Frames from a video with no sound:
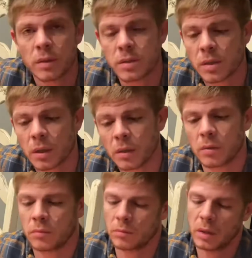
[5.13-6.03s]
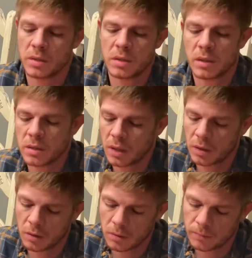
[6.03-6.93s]
sight by SIG
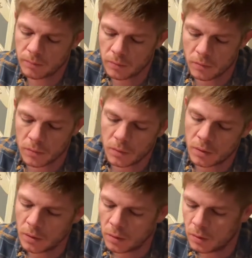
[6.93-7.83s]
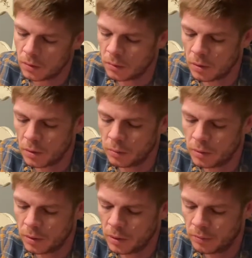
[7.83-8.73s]
Sauer. I'm gonna open it
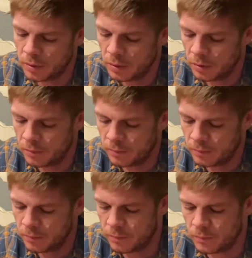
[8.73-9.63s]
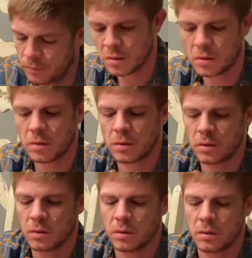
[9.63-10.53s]
up here.
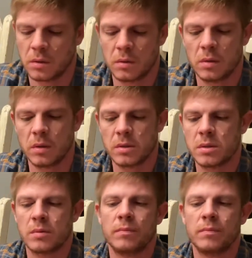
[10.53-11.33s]
Here it is.